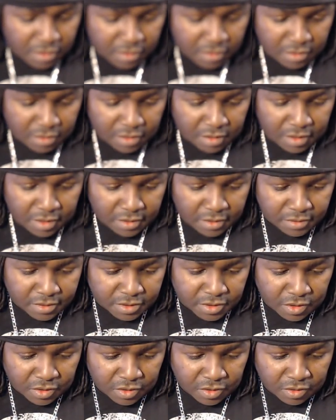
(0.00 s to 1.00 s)
All right.
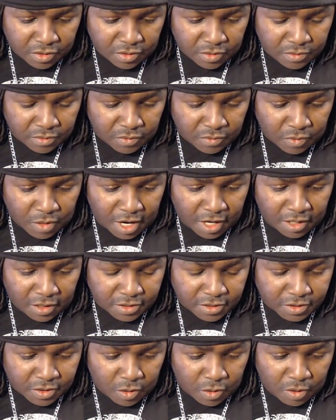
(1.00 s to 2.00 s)
So
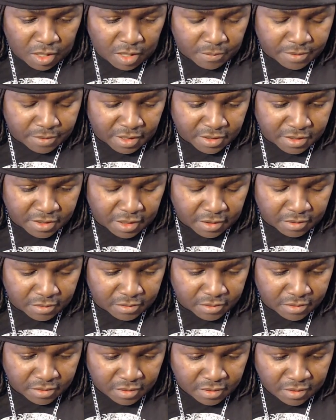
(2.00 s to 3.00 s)
wireless co-op, that's not
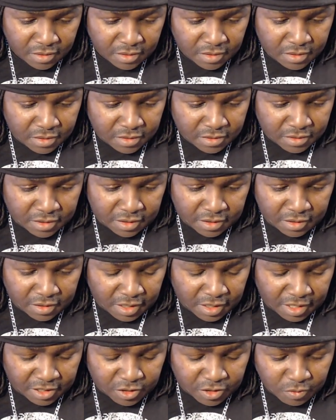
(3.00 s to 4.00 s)
anything
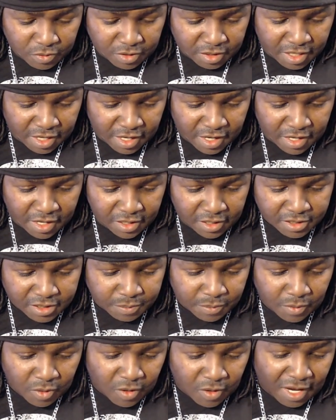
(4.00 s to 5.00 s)
I can do today.
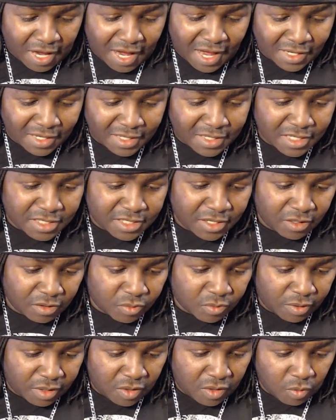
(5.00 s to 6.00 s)
Explore a highly detailed
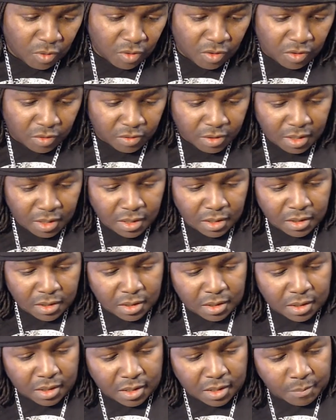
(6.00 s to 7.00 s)
3D world,
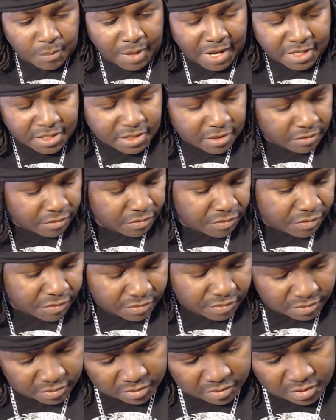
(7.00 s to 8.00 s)
a massive
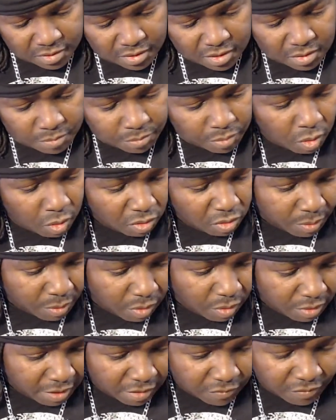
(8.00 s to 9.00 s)

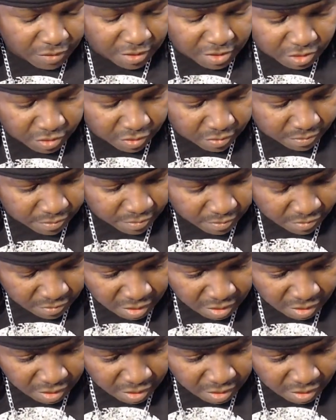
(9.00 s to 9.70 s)
portable adventure.